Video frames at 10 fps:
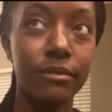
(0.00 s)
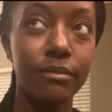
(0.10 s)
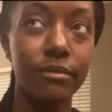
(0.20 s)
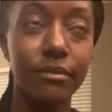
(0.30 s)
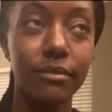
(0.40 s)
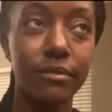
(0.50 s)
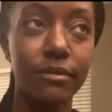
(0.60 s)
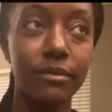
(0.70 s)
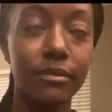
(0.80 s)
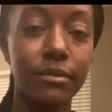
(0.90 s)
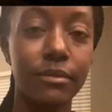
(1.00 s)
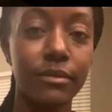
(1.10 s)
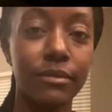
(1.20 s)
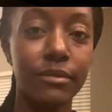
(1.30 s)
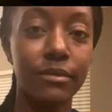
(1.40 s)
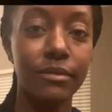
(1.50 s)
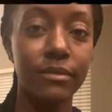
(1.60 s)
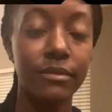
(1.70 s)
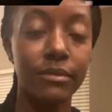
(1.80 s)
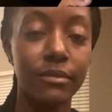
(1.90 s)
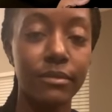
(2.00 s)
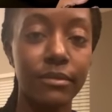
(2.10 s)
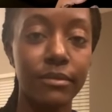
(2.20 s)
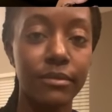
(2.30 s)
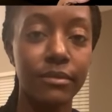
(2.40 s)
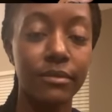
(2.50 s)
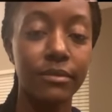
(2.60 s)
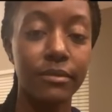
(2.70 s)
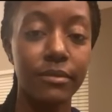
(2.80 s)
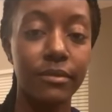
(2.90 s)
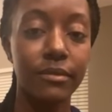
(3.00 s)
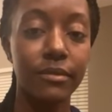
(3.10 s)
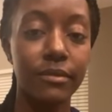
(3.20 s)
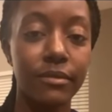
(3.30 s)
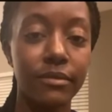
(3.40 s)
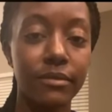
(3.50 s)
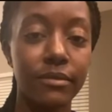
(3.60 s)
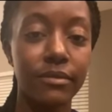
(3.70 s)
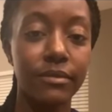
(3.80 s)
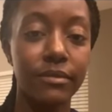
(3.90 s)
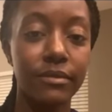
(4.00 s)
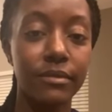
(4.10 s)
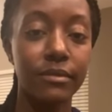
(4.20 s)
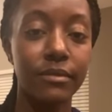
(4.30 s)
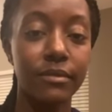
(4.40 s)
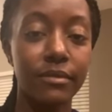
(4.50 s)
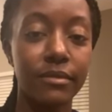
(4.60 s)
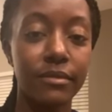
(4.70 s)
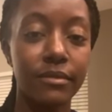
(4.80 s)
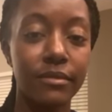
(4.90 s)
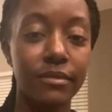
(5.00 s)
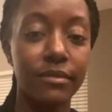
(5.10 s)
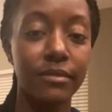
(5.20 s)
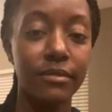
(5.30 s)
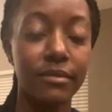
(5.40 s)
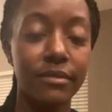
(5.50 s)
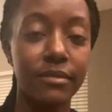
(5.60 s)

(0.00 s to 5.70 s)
This person isn't speaking.